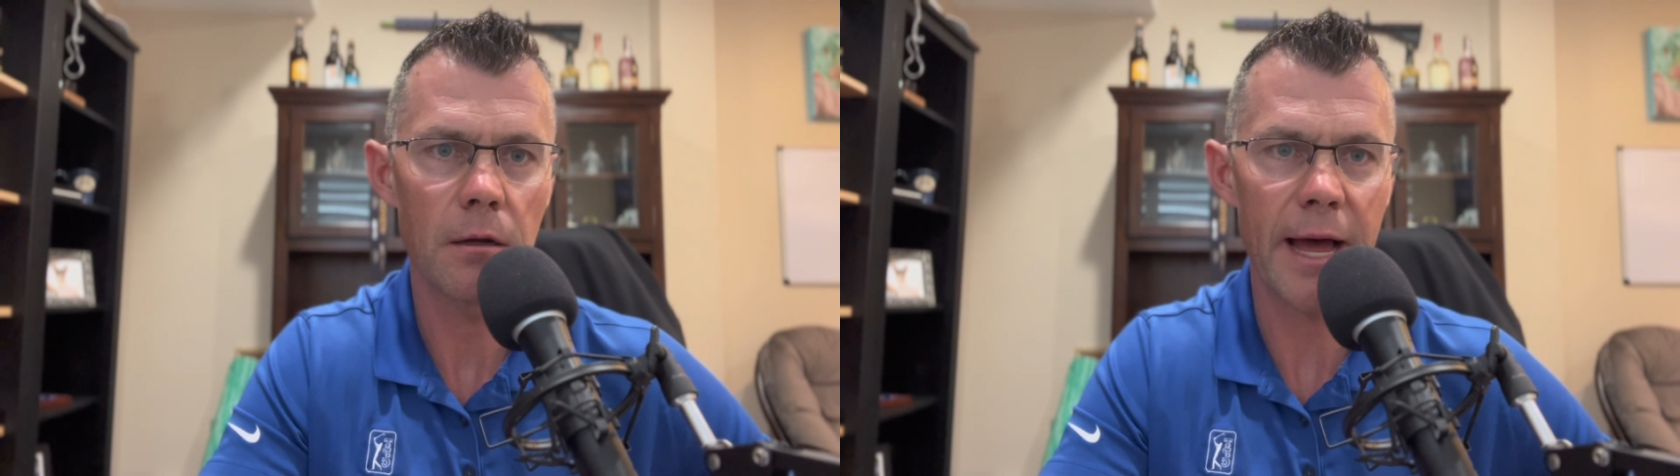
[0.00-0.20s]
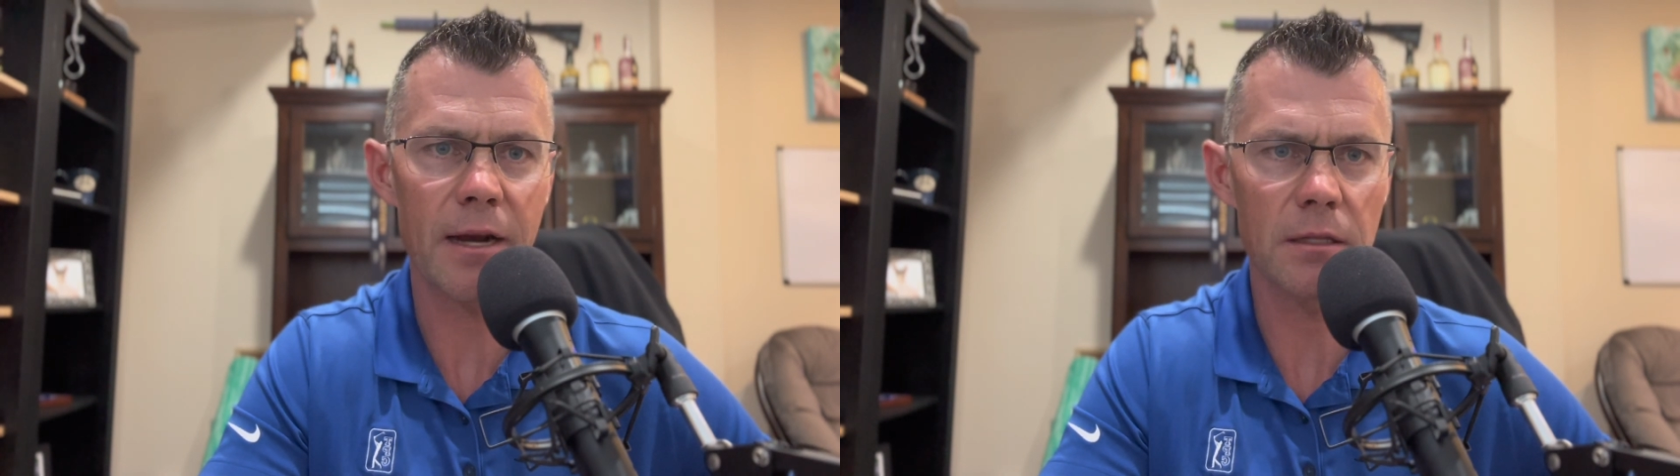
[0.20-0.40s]

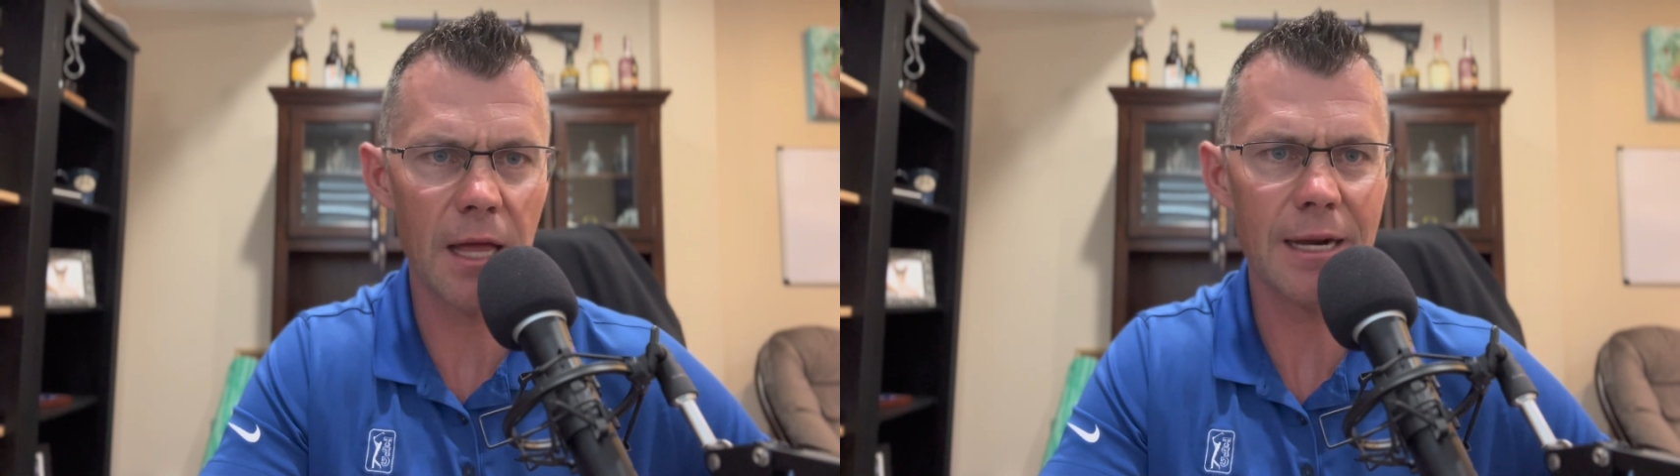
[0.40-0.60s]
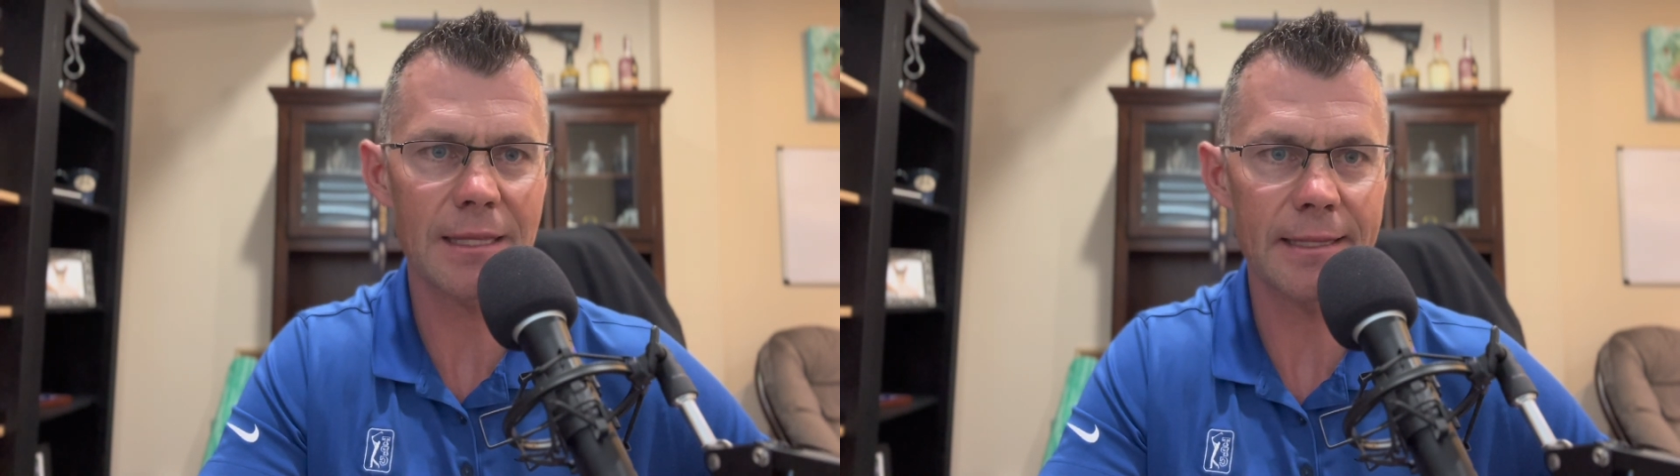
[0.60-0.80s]
at a
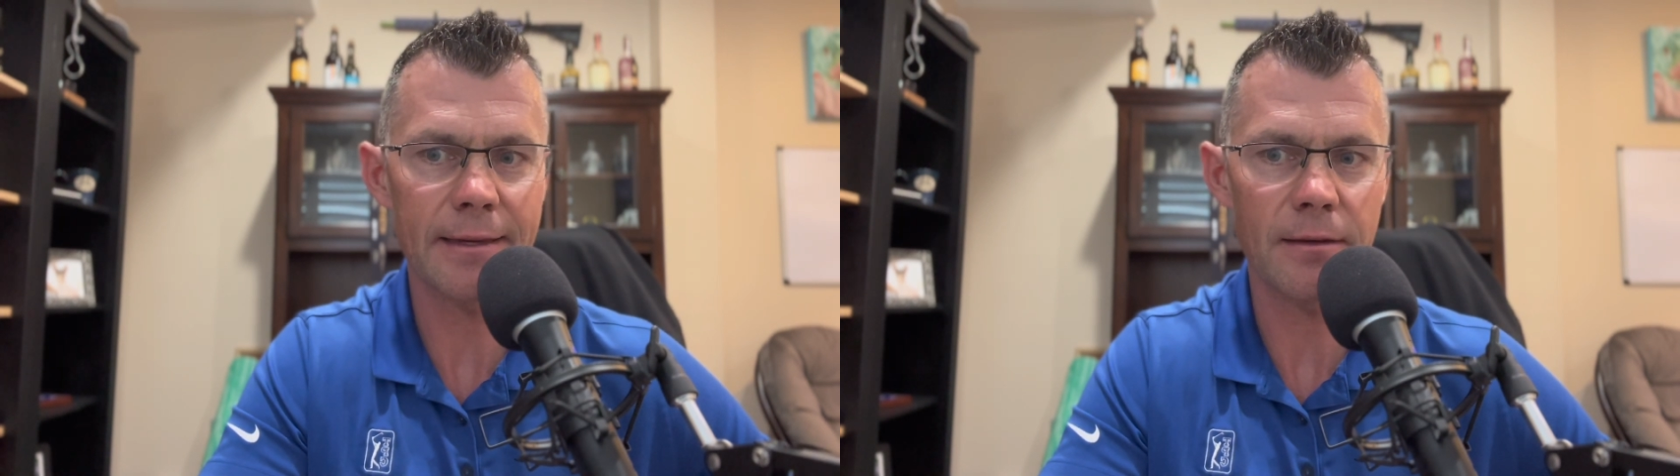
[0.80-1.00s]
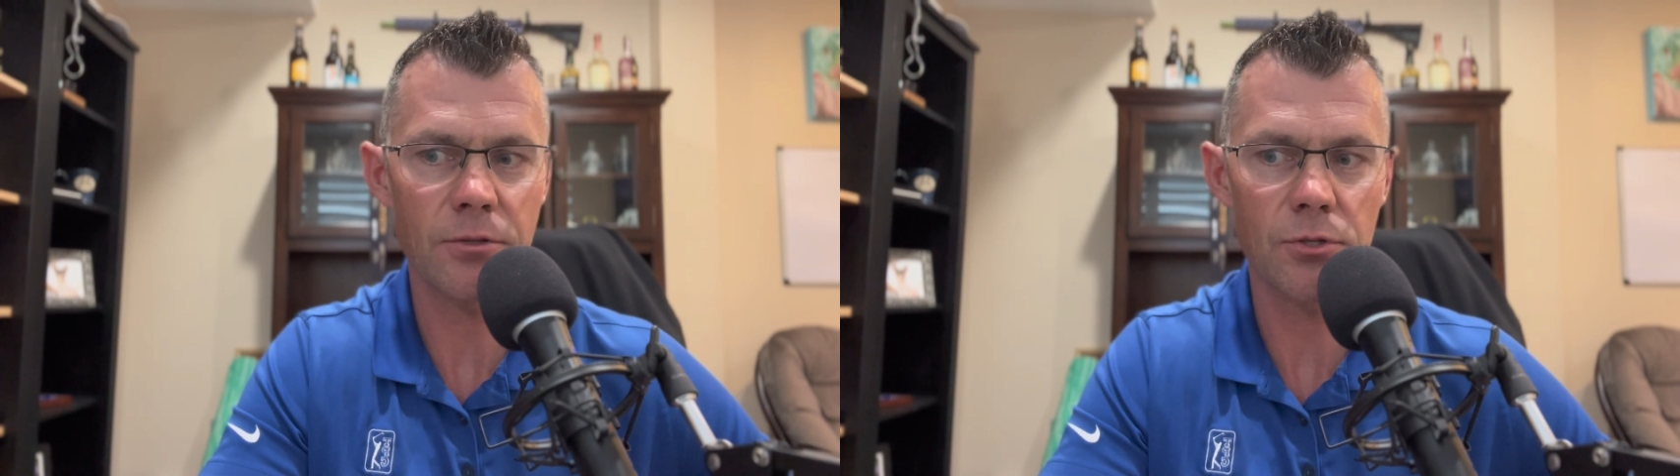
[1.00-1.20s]
lot of
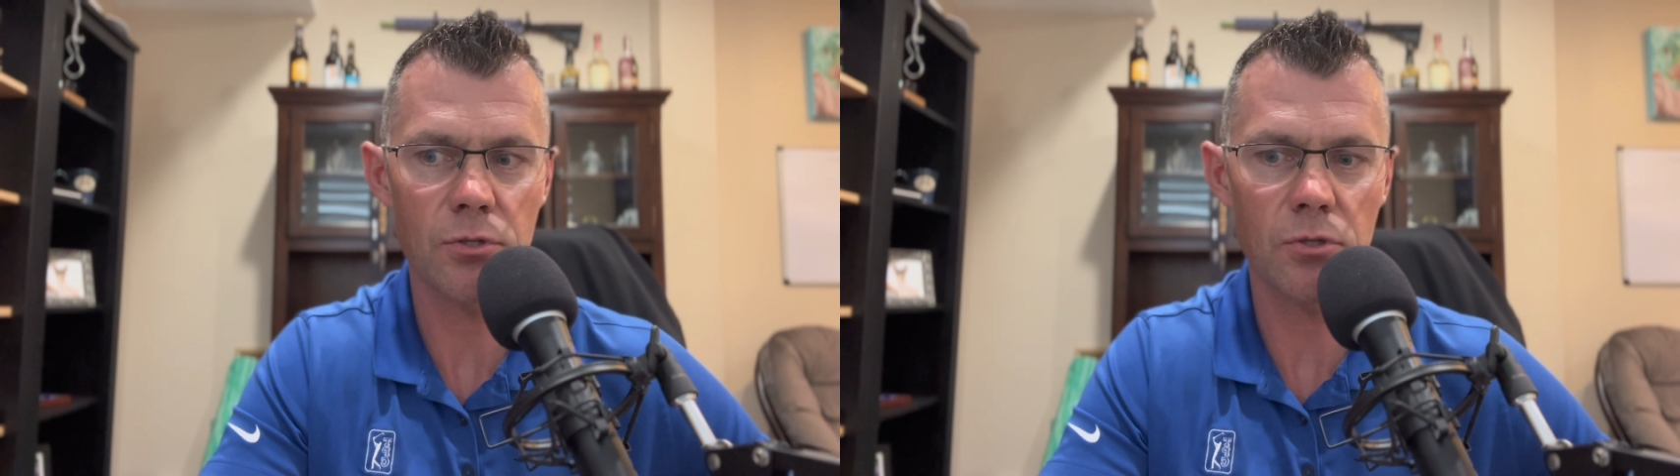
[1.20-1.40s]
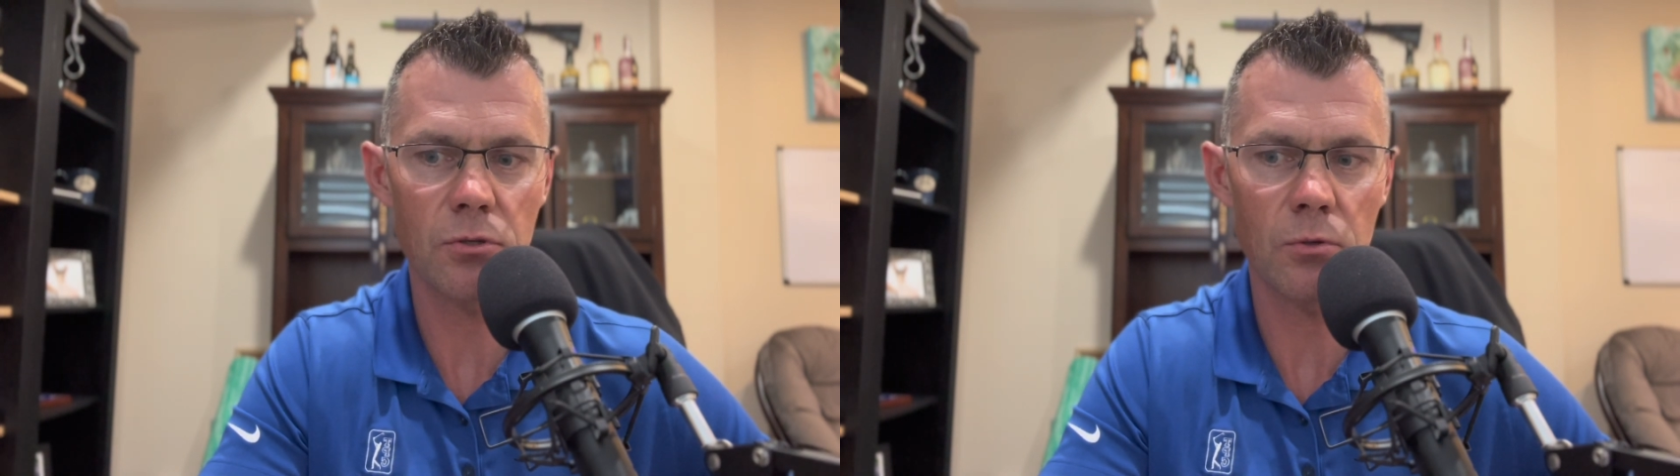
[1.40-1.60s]
things
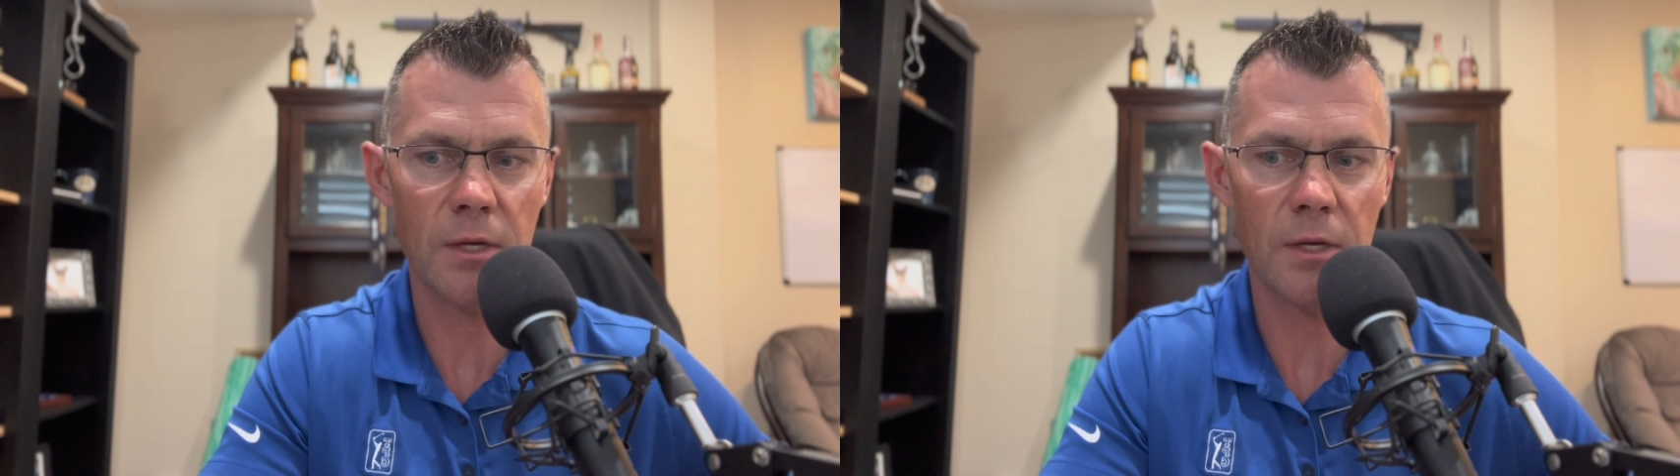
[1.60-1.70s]
to